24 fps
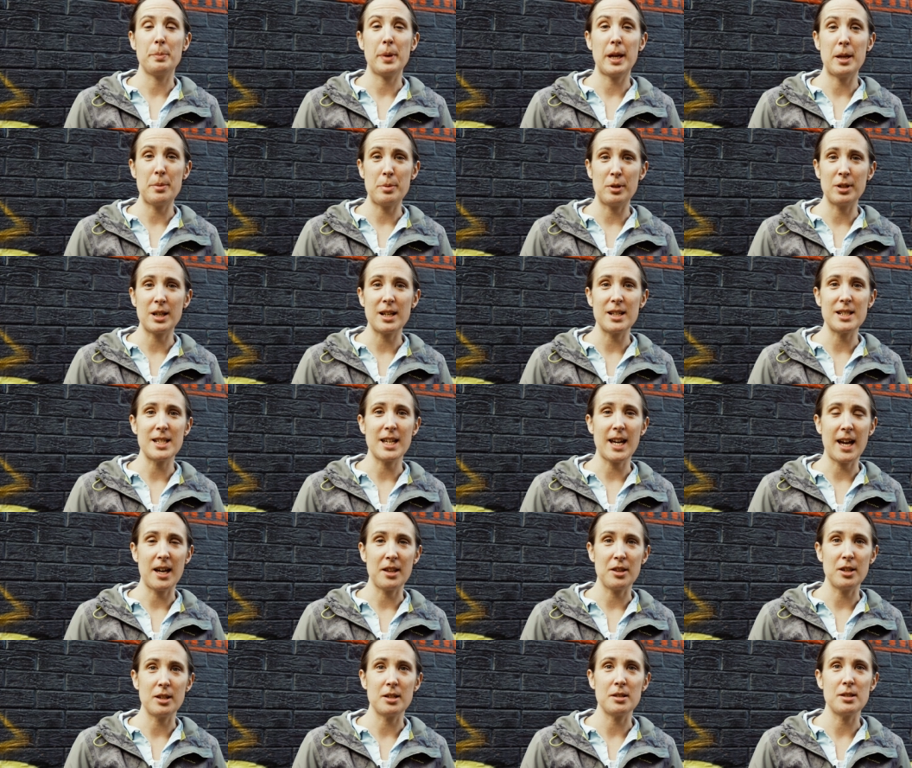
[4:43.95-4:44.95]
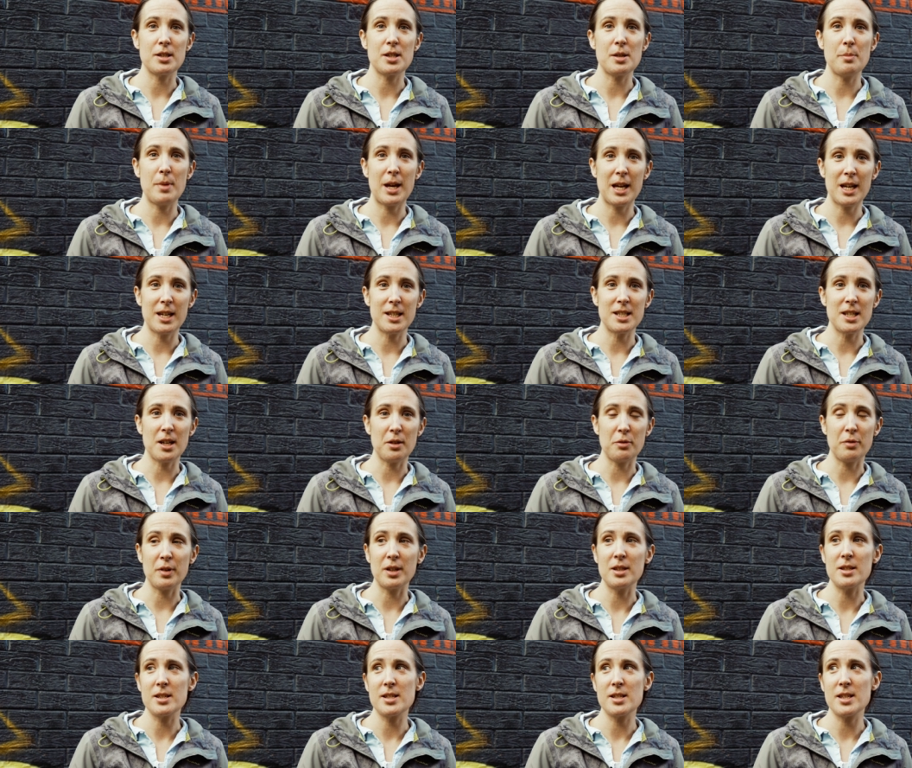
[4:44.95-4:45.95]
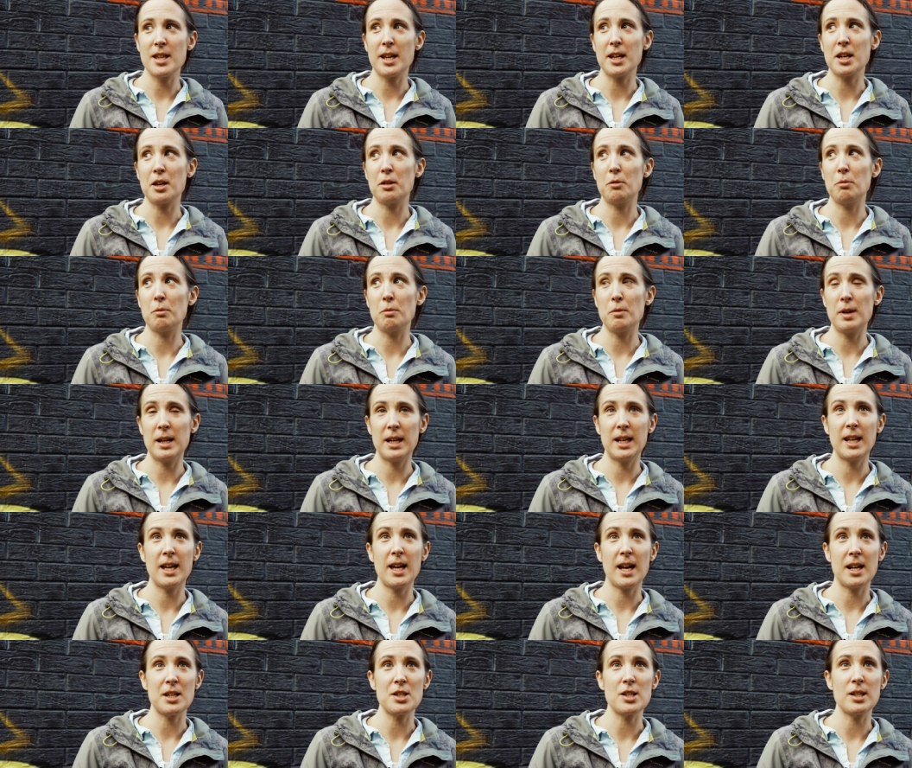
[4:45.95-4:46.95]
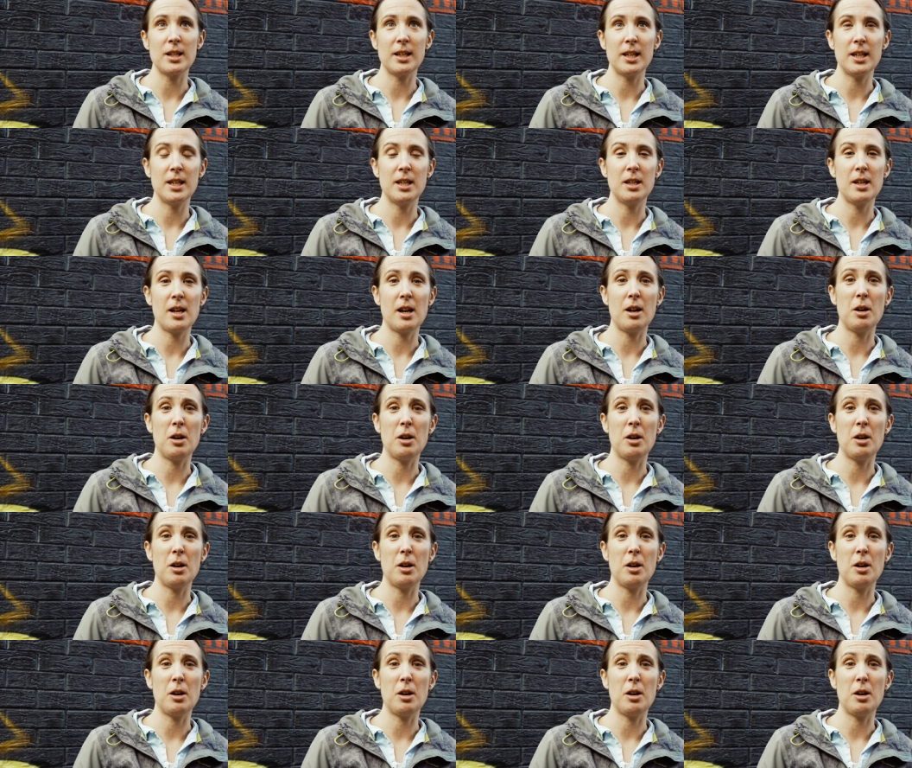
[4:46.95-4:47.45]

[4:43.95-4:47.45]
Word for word: people get together to make a difference, they can really actually